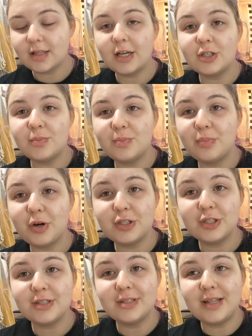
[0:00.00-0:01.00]
less
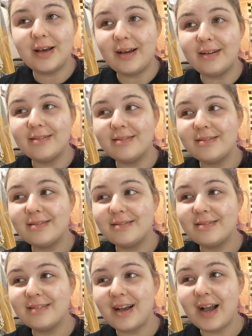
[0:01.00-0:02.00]
brushes that
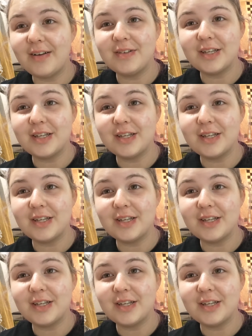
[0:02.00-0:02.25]
I have